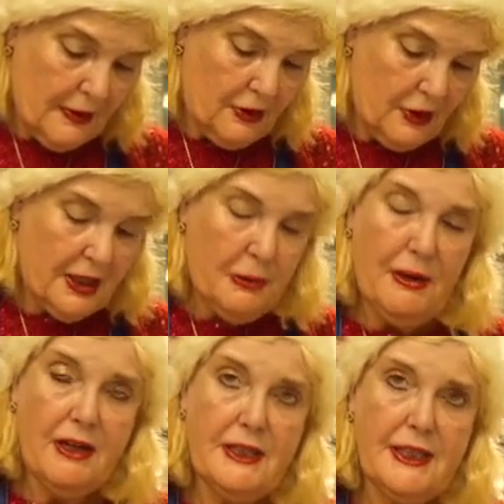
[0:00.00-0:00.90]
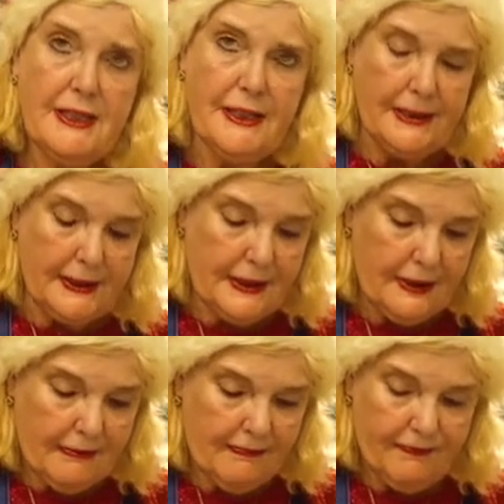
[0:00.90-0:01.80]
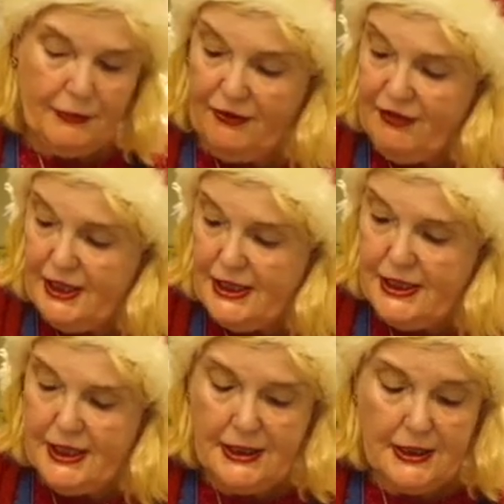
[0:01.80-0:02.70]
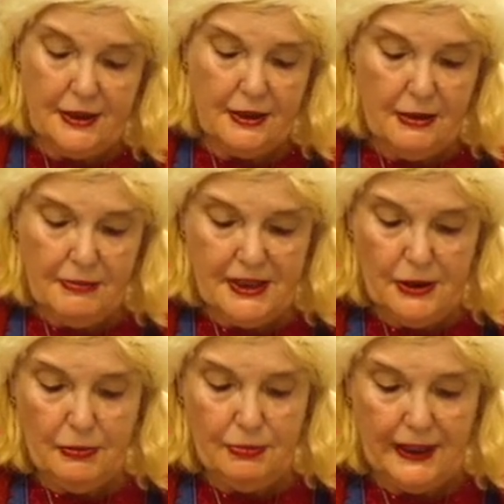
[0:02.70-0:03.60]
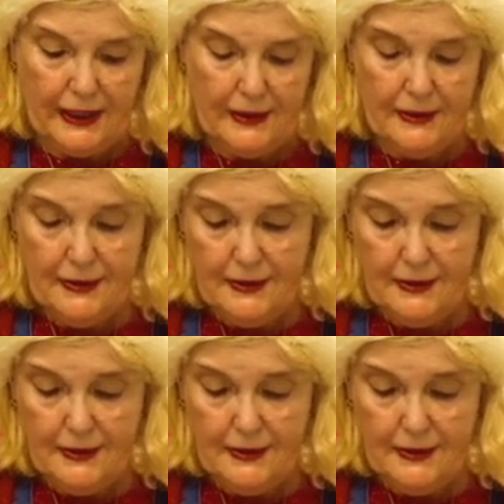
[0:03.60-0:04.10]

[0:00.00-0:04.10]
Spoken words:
and you need a pair of scissors. But I think these scissors are going to be too big.